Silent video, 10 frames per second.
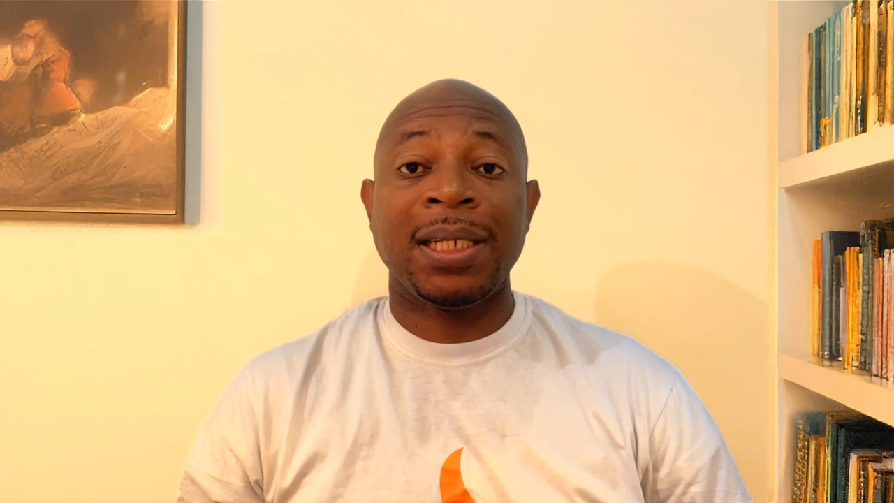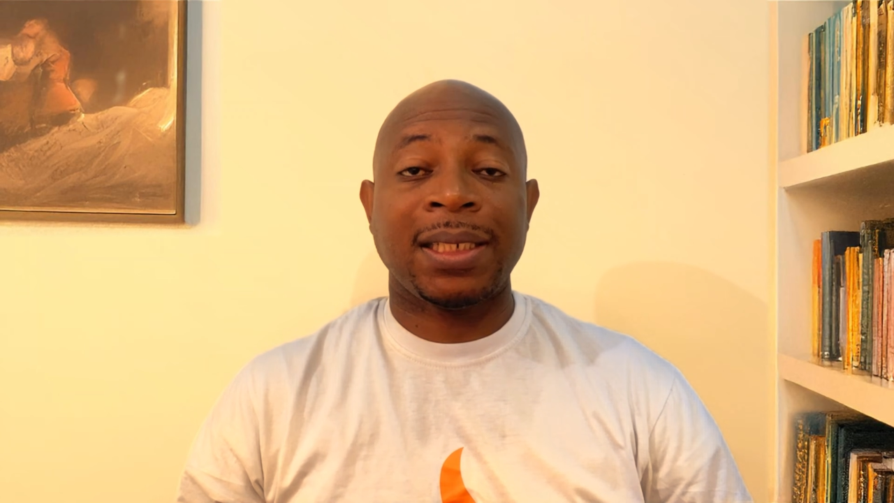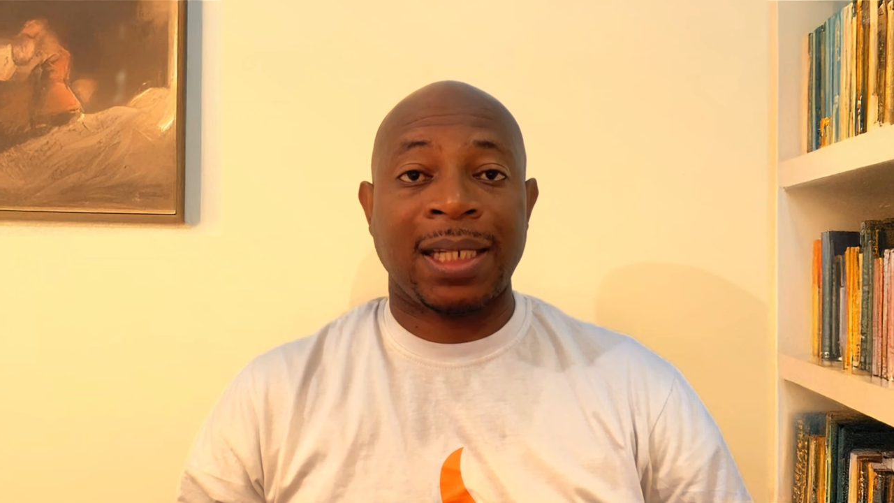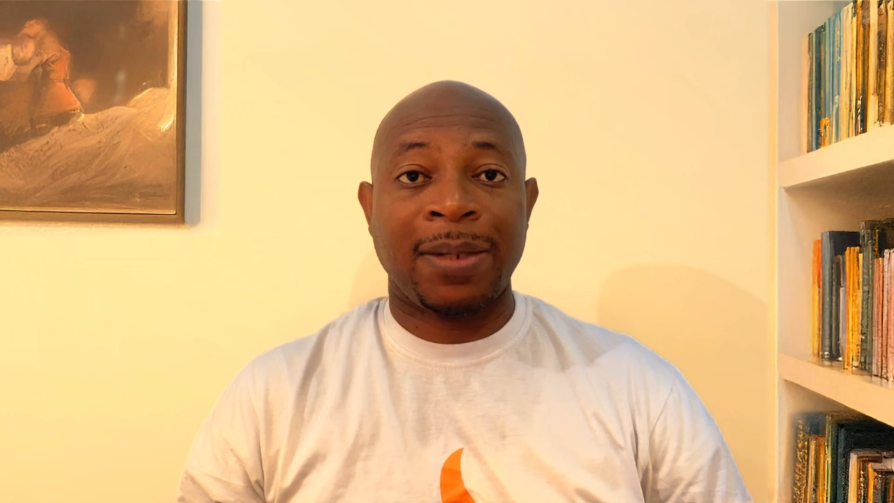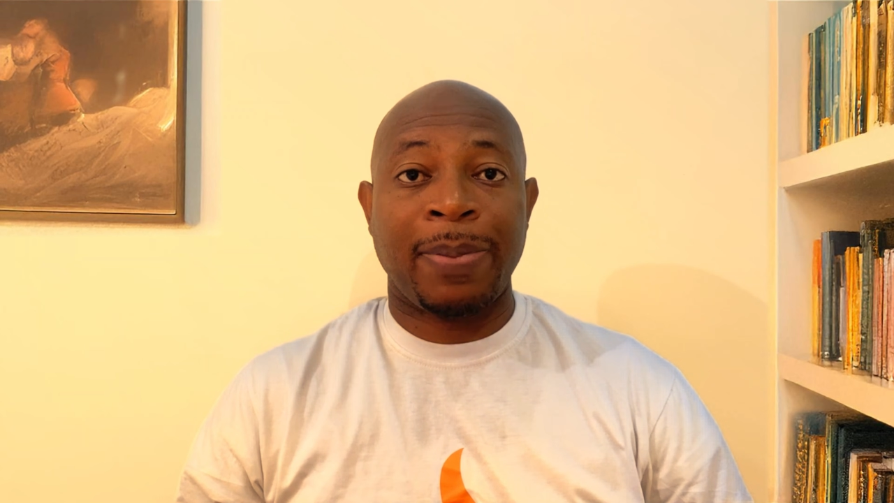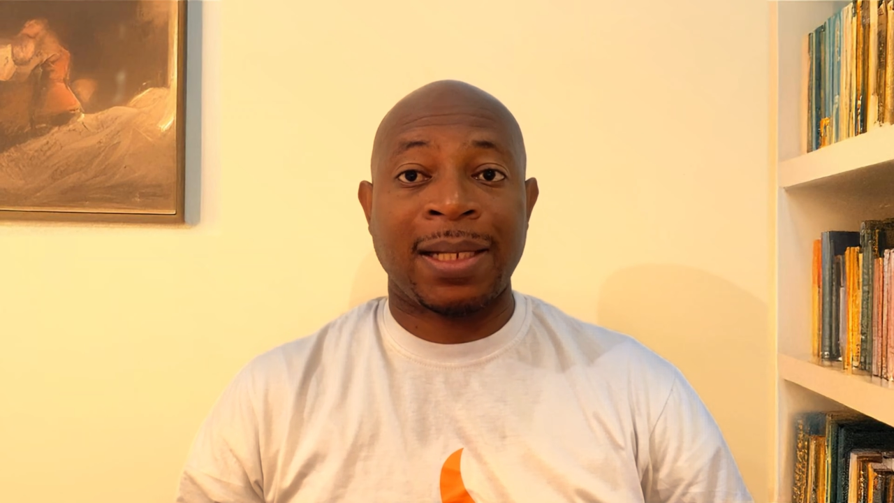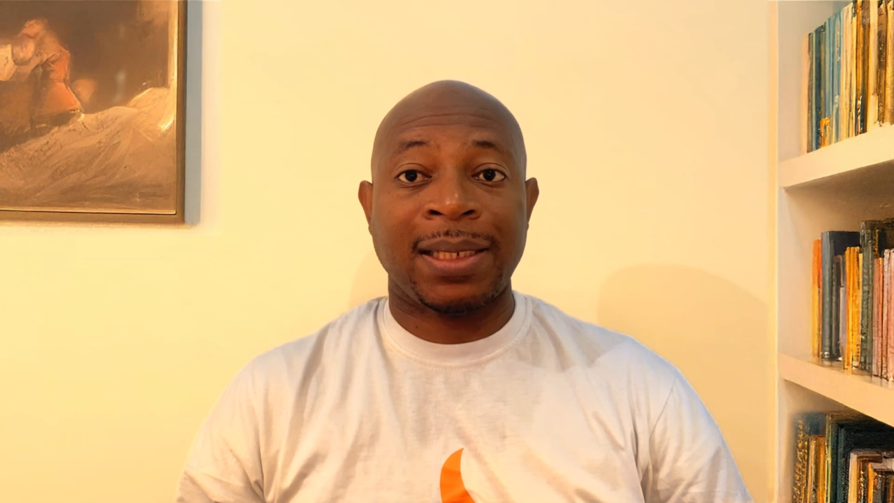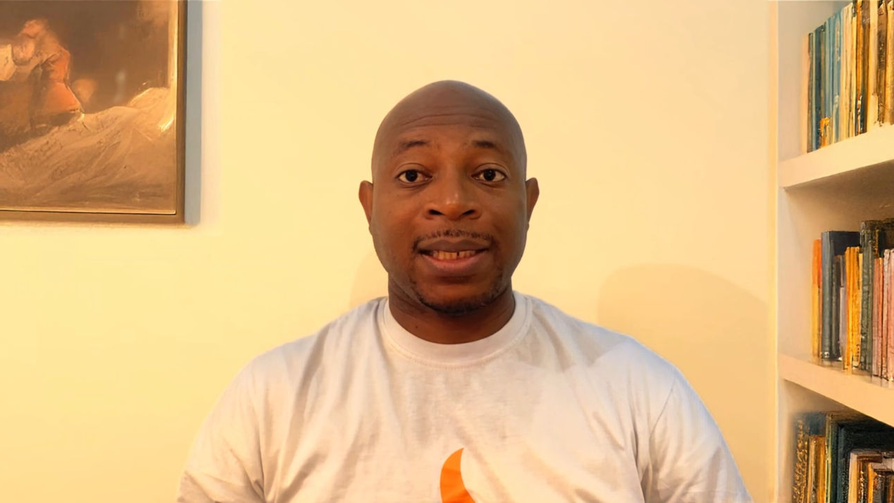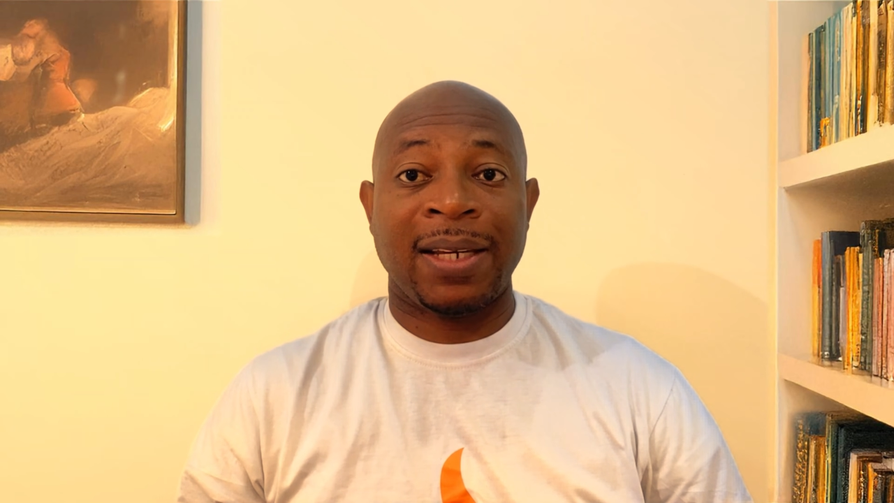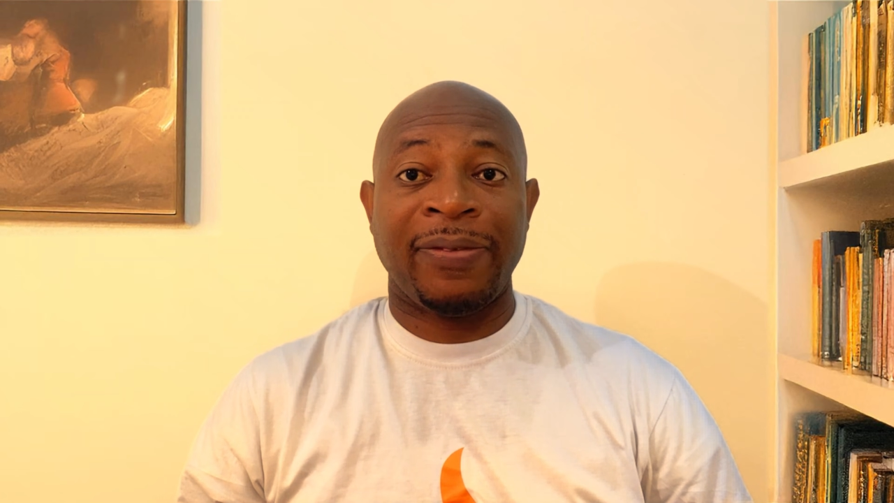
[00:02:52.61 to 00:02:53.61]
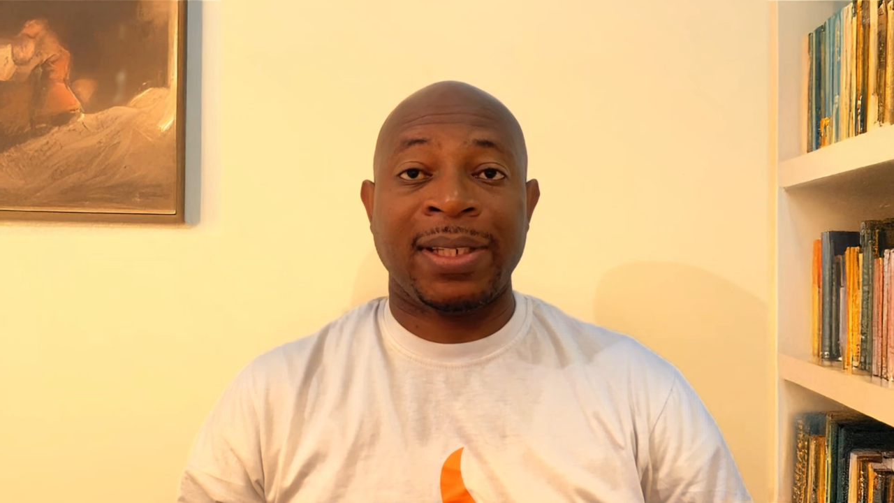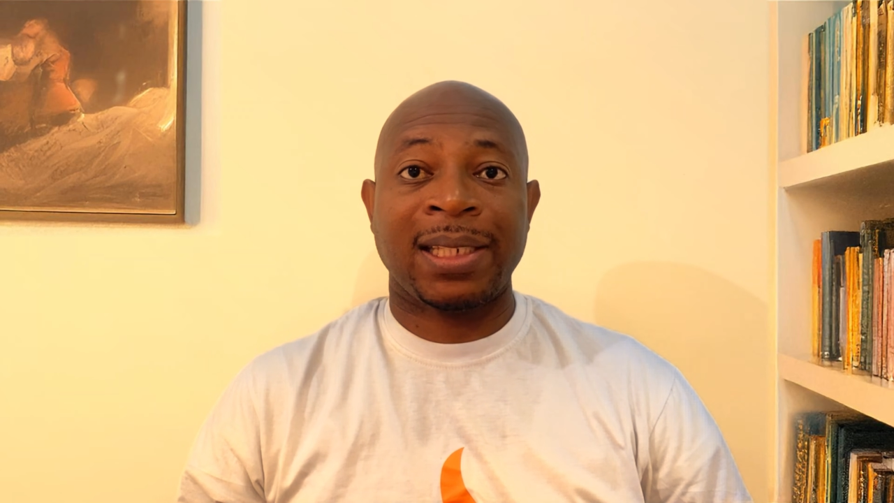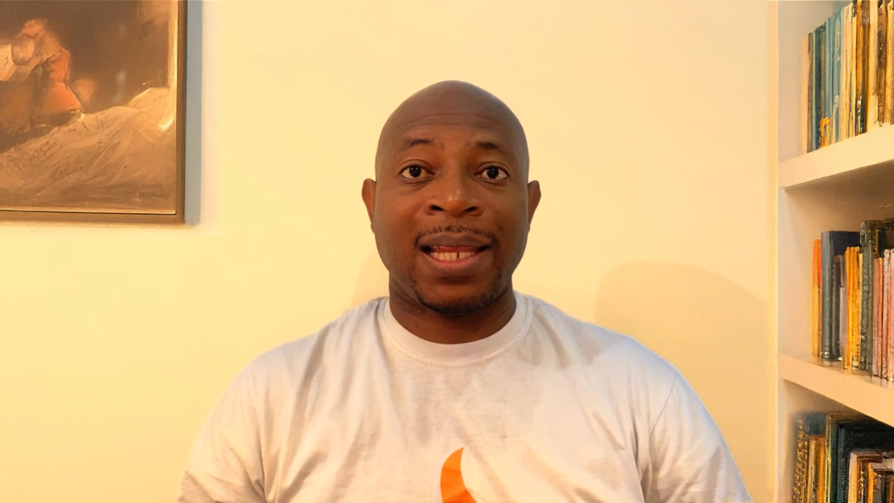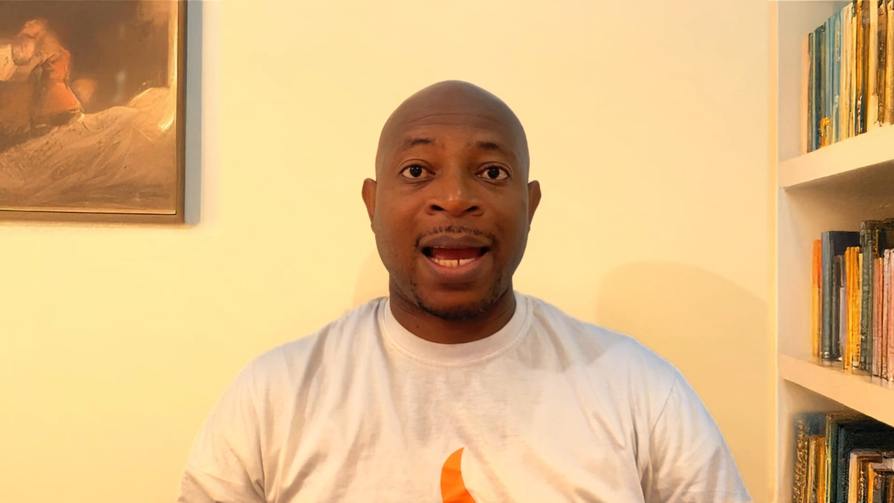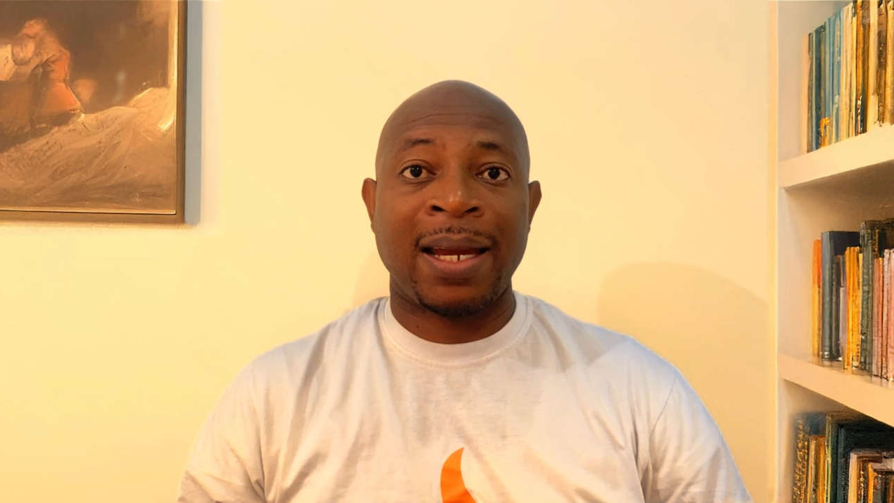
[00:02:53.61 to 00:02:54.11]
a third-party
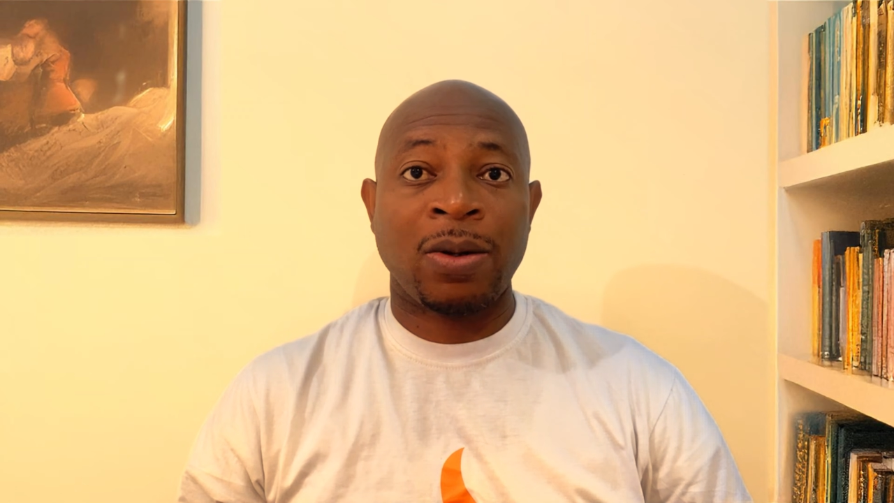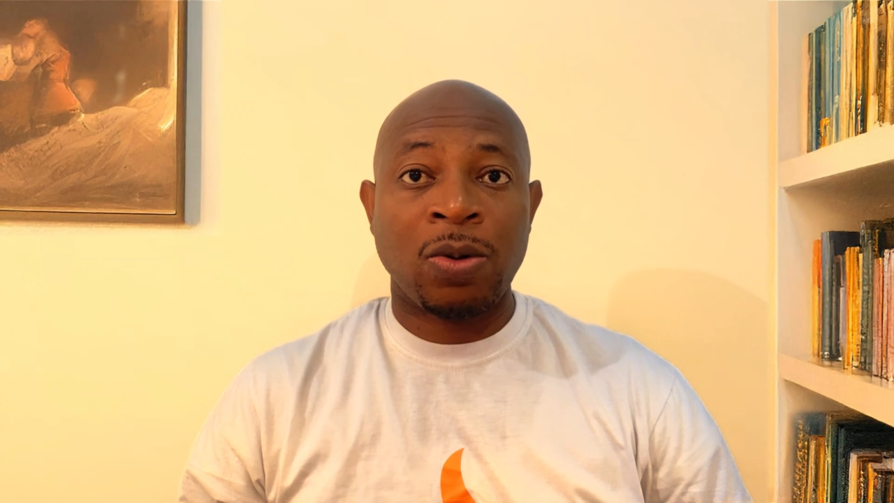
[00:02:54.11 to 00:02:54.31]
service like